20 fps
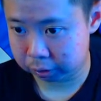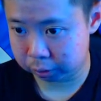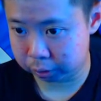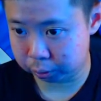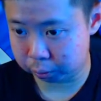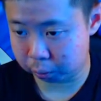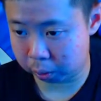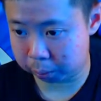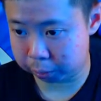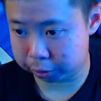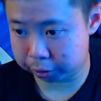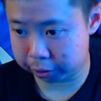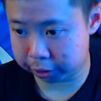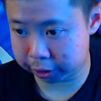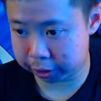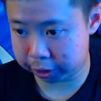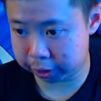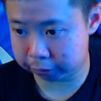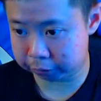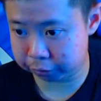Do one more
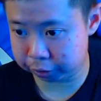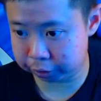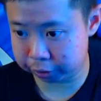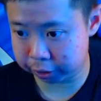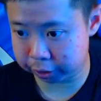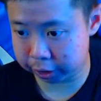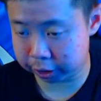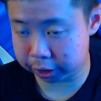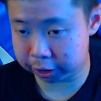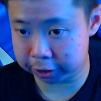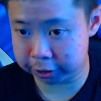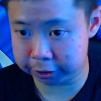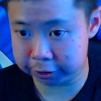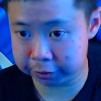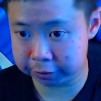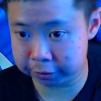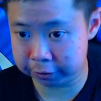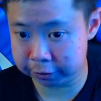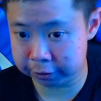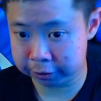time for you
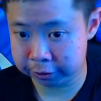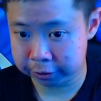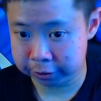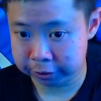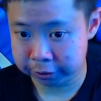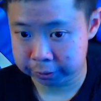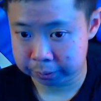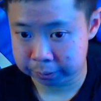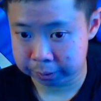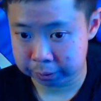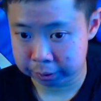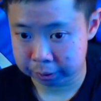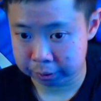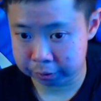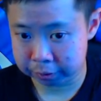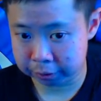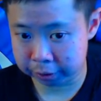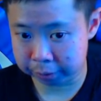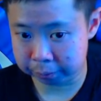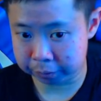guys.
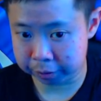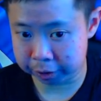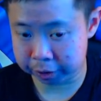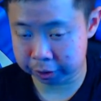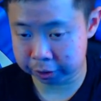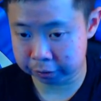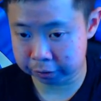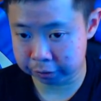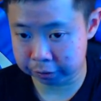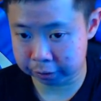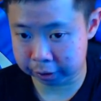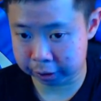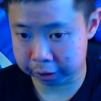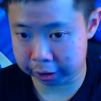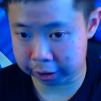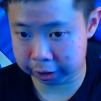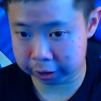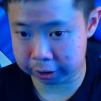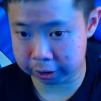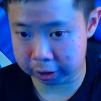Same thing, just
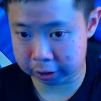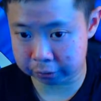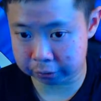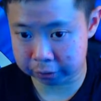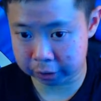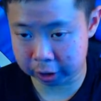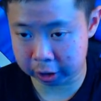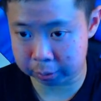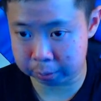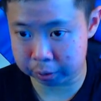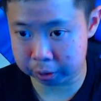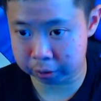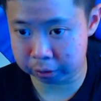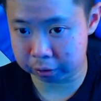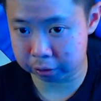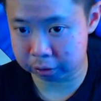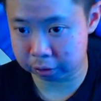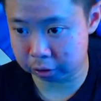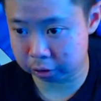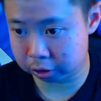add left side
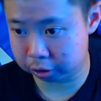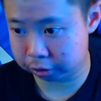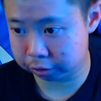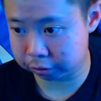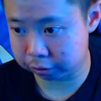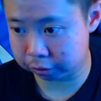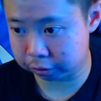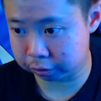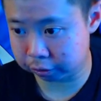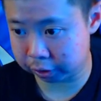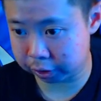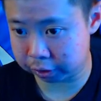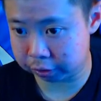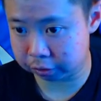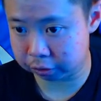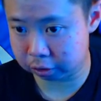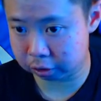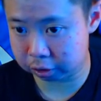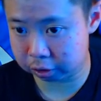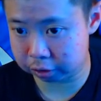browser source, just add
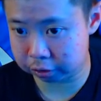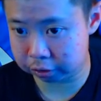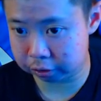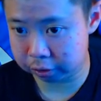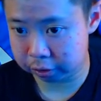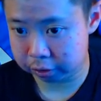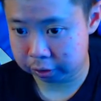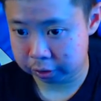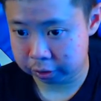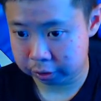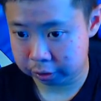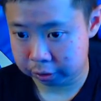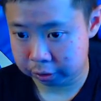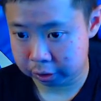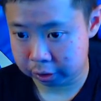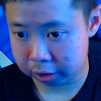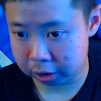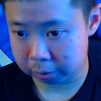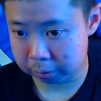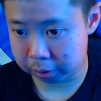source.
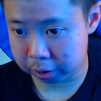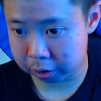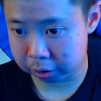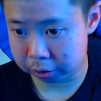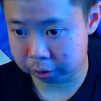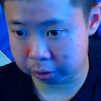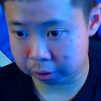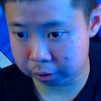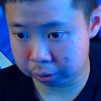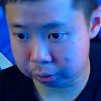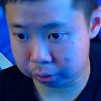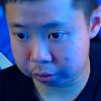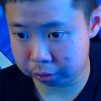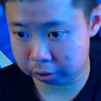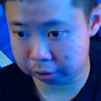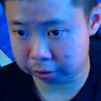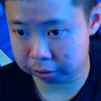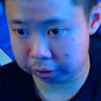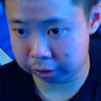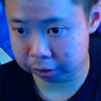I'm gonna use
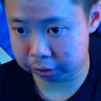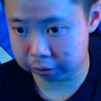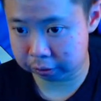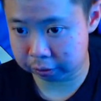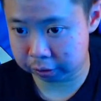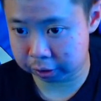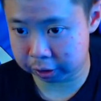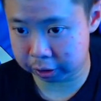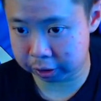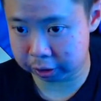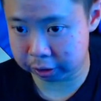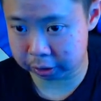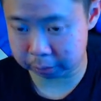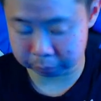source instead.